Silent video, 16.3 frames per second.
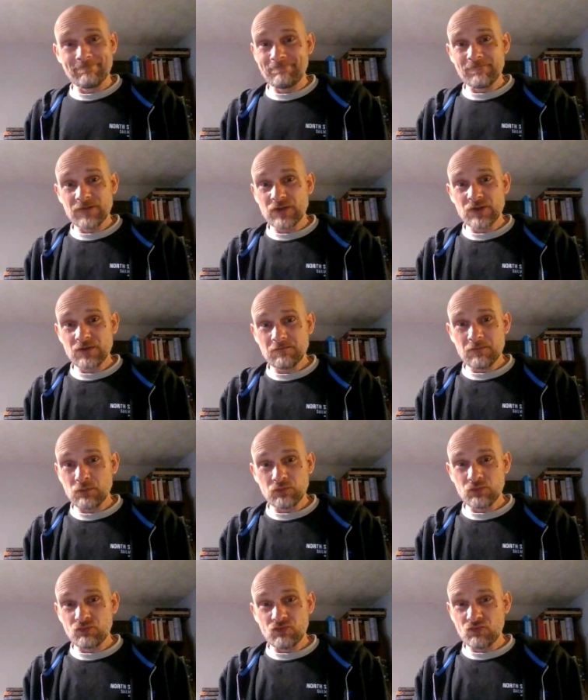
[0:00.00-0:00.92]
It's
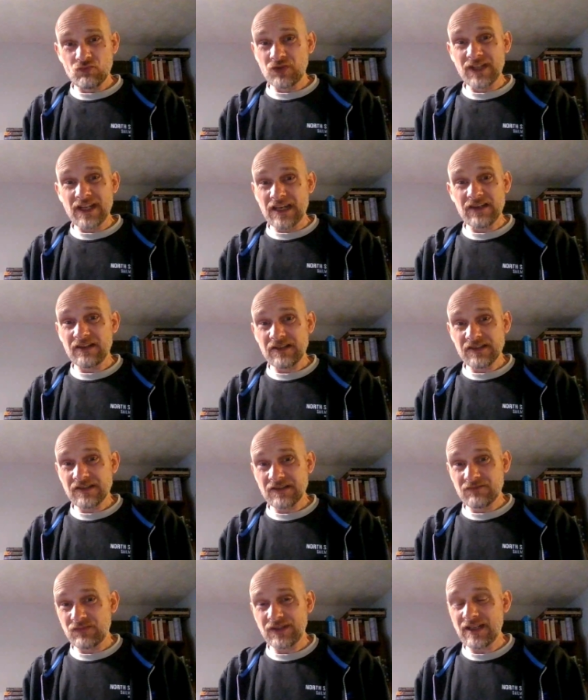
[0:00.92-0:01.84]

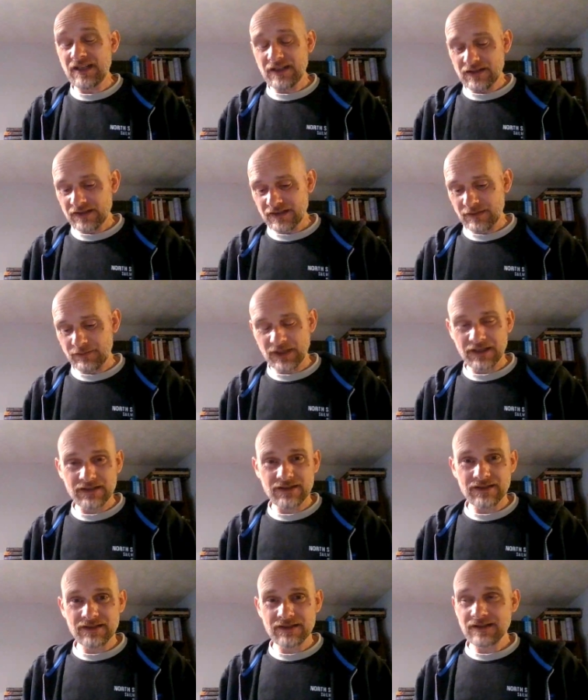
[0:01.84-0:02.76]
ridiculous, ridiculous. I mean,
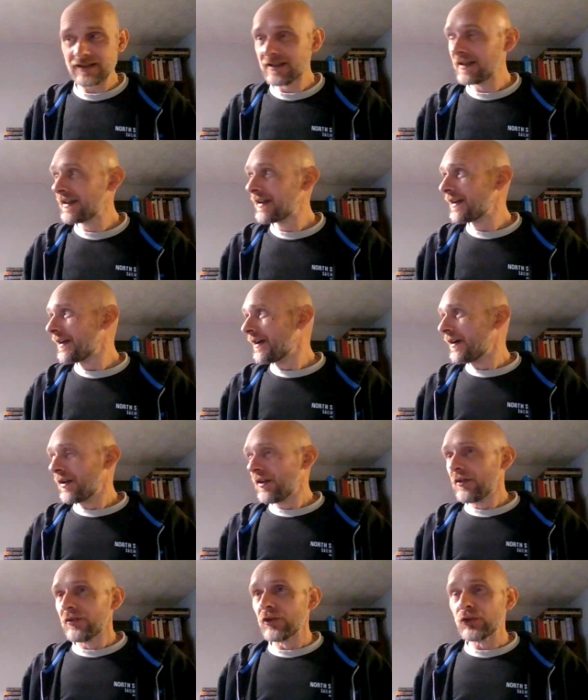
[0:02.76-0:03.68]
it's
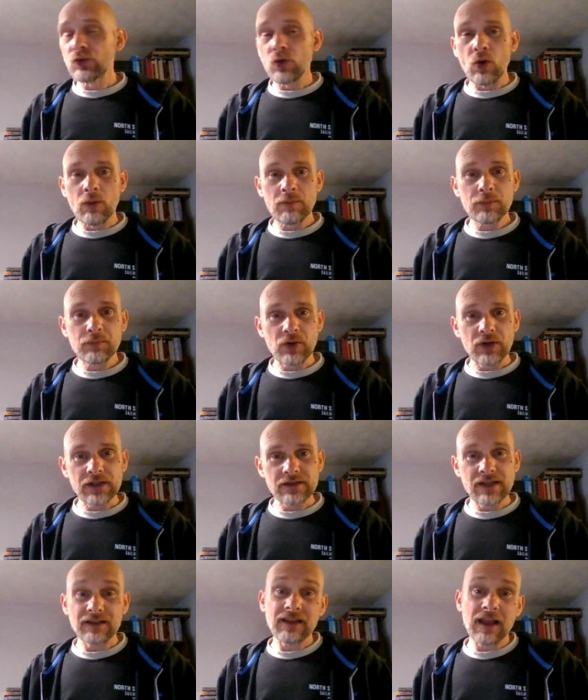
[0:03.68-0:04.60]
the top
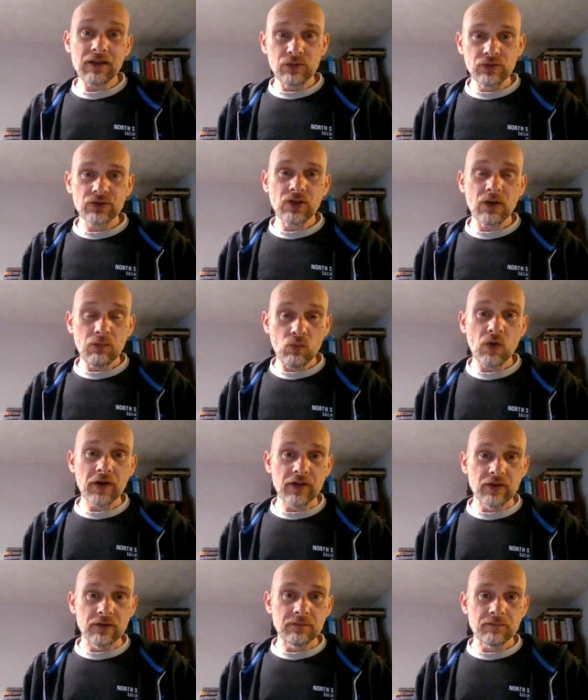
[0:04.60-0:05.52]
price. I, I looked up one
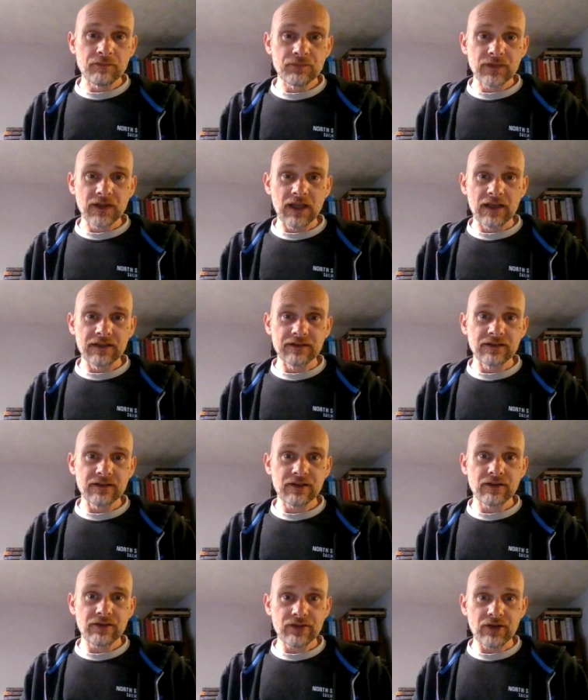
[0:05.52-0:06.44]
of them, and
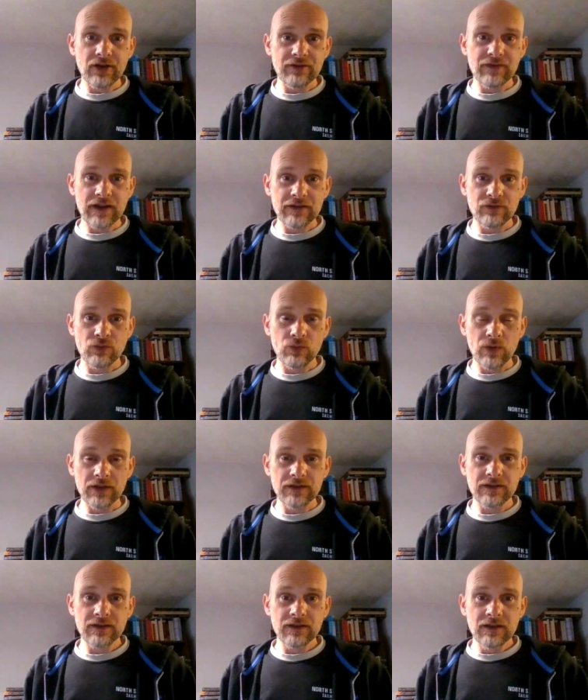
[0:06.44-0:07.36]
35
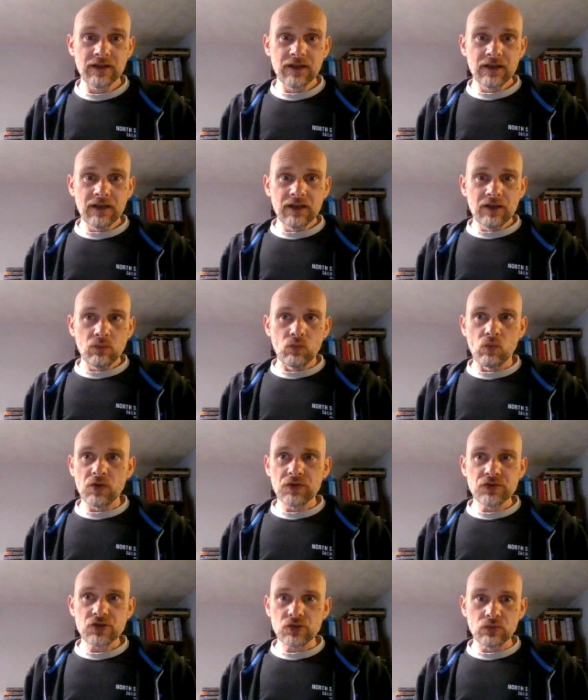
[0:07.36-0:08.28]
quid,
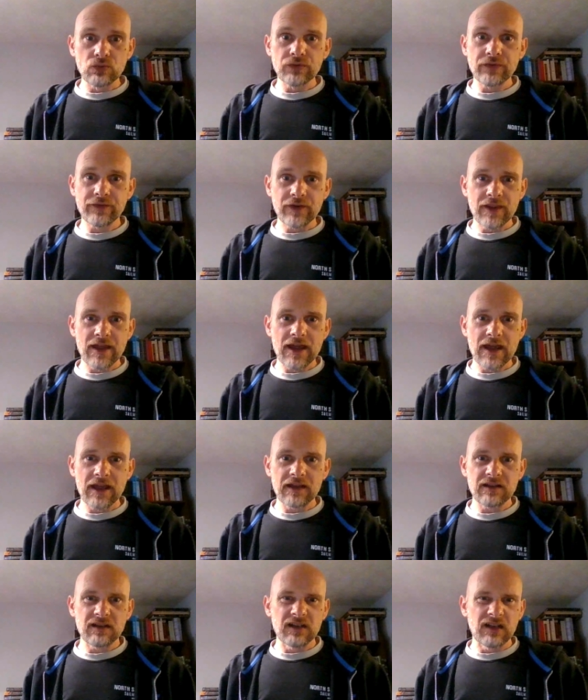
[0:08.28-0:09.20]
one sold for
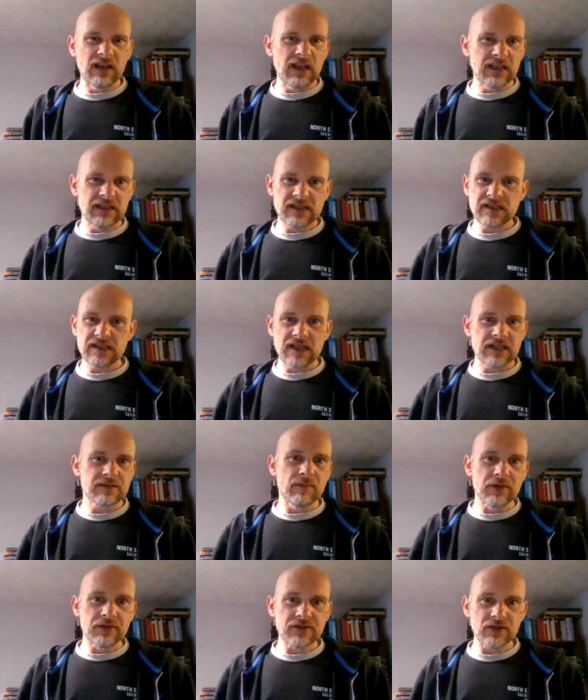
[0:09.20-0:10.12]
that like
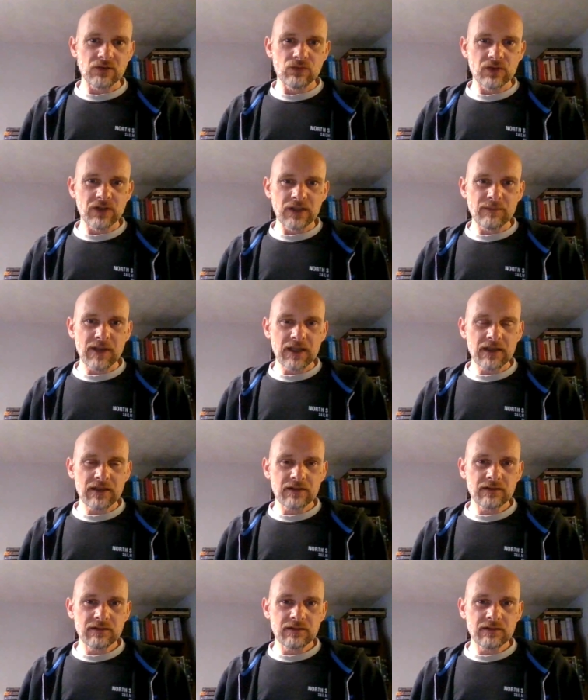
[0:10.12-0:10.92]
six months ago on eBay.